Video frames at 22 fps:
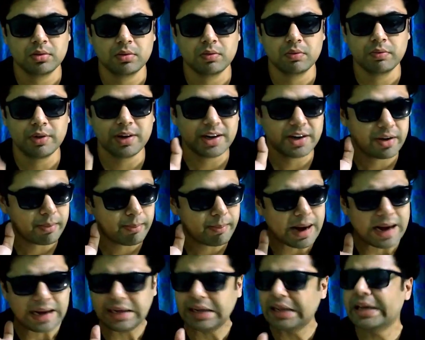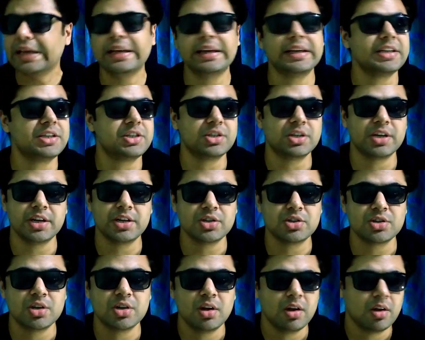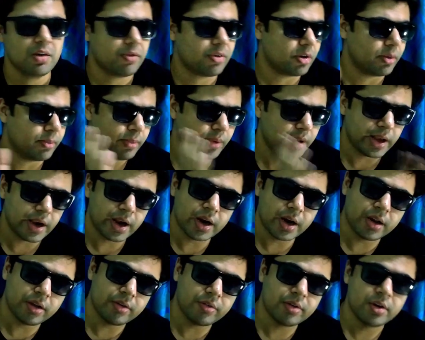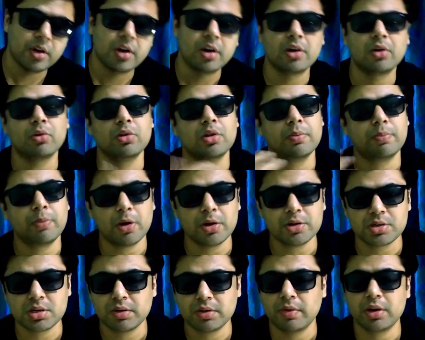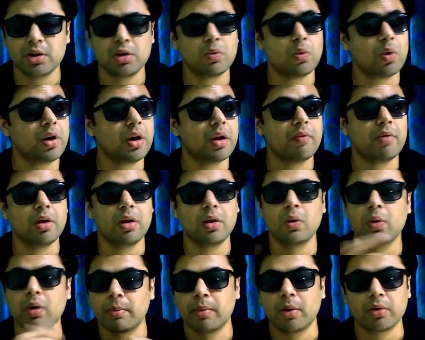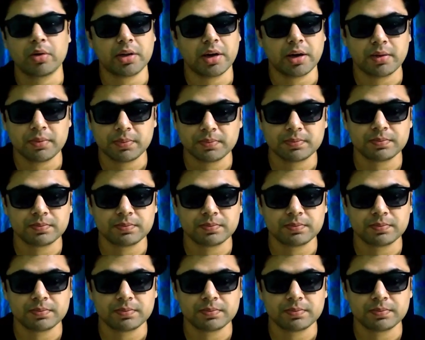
will dramatically change from negative to the positive, and you won't even know about that.